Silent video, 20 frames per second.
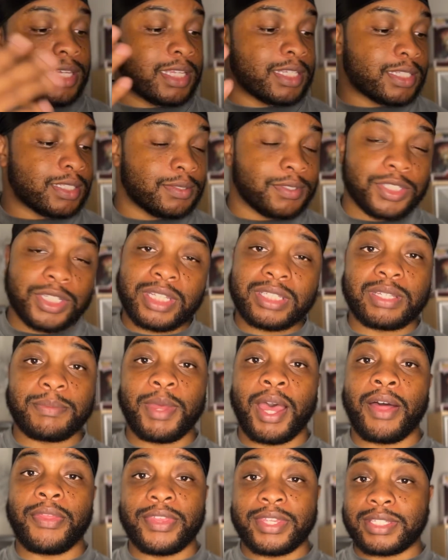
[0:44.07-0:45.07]
it's just
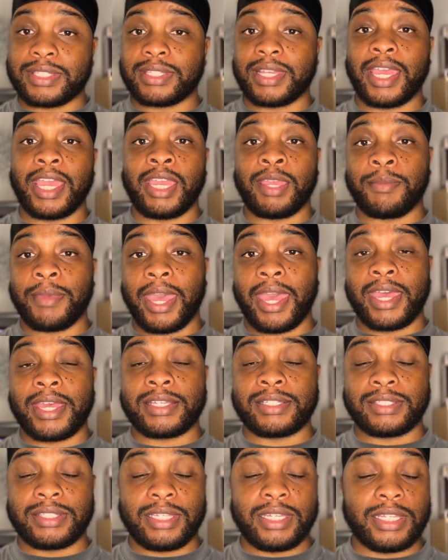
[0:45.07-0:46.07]
about the same
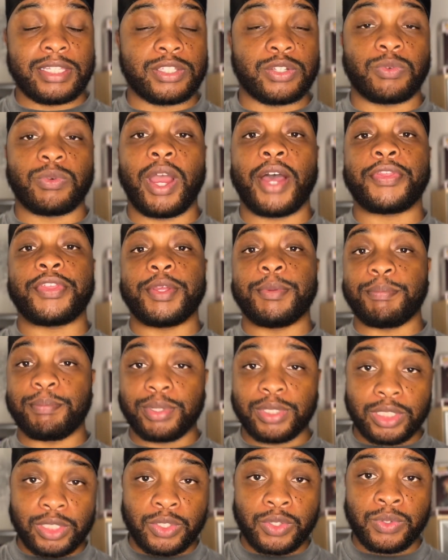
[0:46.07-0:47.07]
as the Turathi
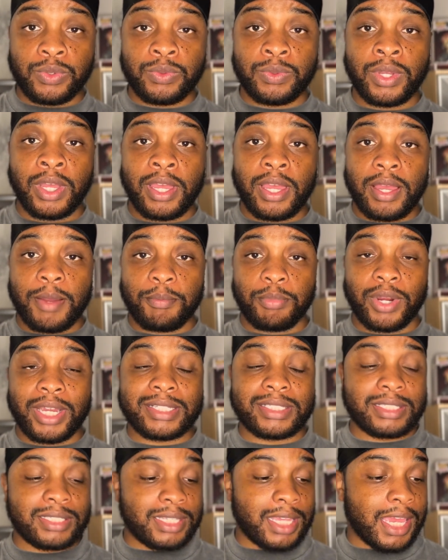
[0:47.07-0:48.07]
Blue
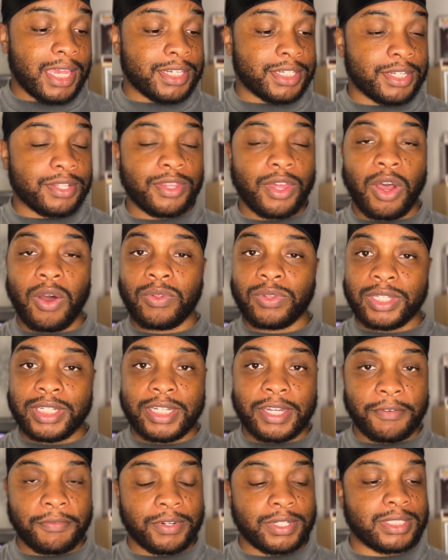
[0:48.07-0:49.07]
presentation. The only
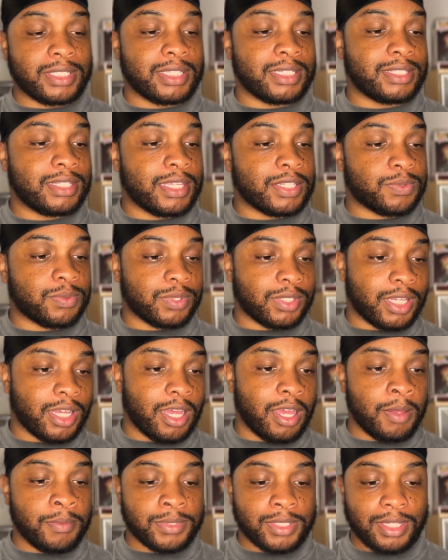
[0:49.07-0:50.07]
difference is this one
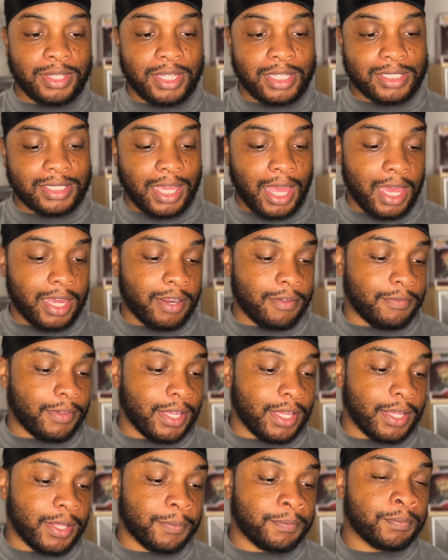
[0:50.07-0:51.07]
comes in this kind of
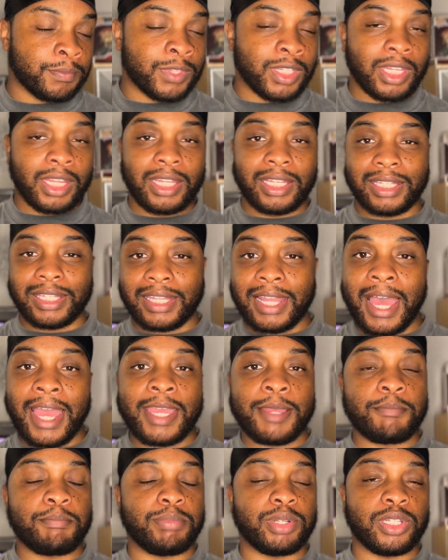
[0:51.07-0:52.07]
a
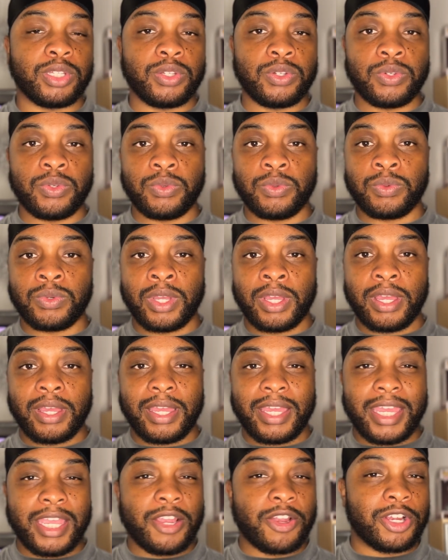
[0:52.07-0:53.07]
light blue
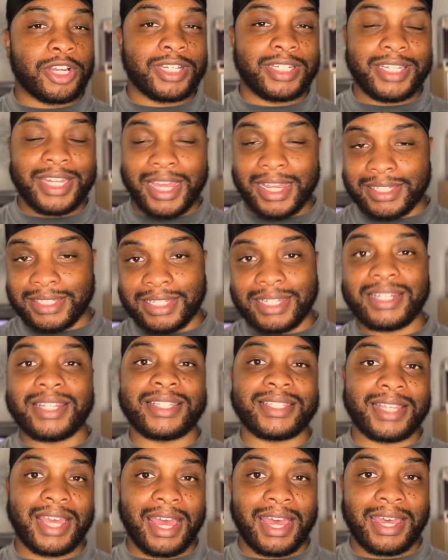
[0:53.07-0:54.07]
iridescent
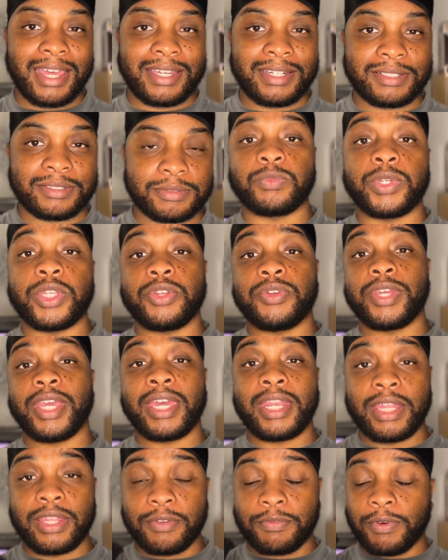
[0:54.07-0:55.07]
design. When you
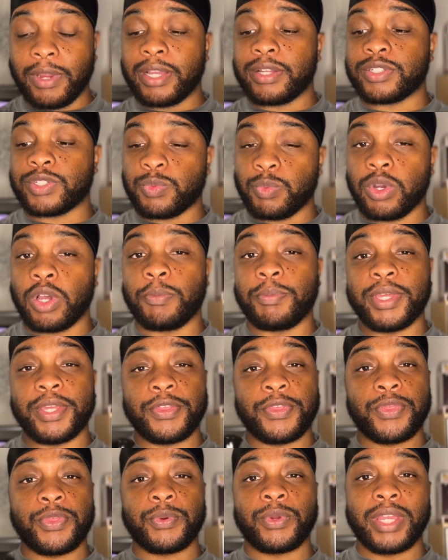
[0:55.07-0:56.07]
get it, the fragrance will be
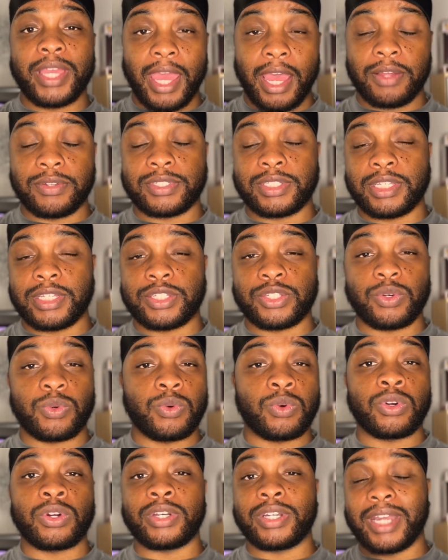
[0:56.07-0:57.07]
3 ounces
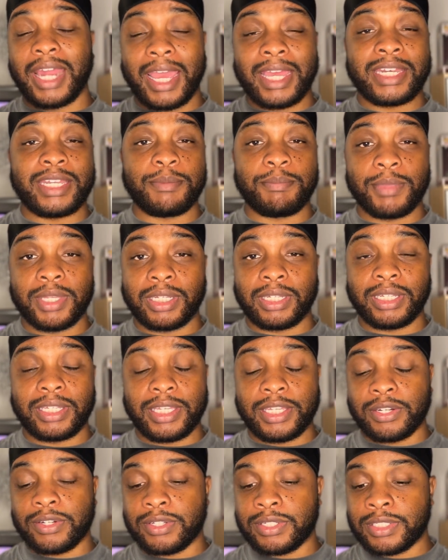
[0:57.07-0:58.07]
or 90
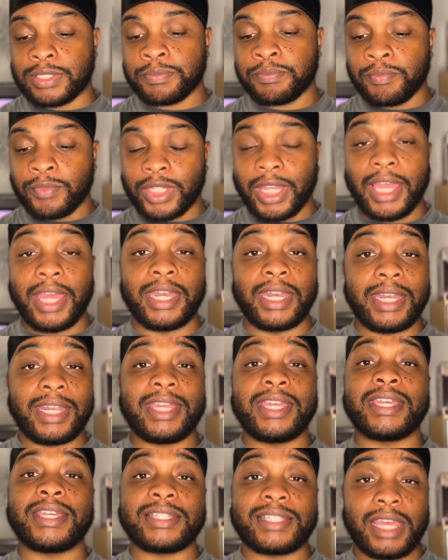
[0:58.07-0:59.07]
milliliters, and it
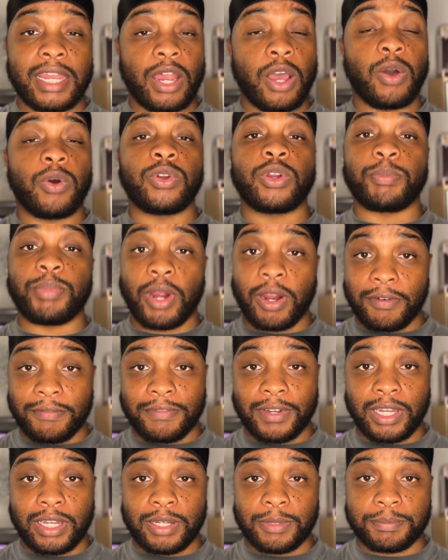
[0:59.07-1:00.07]
is an eau de
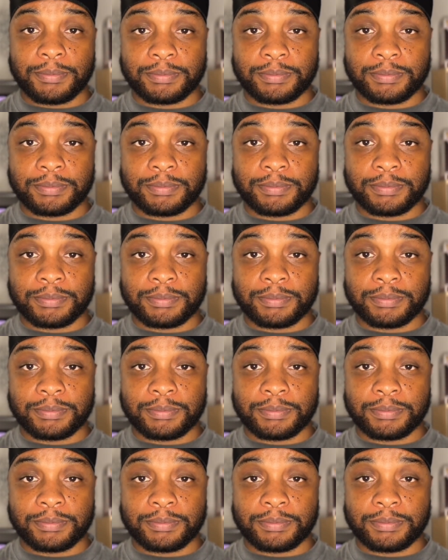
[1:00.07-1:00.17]
parfum.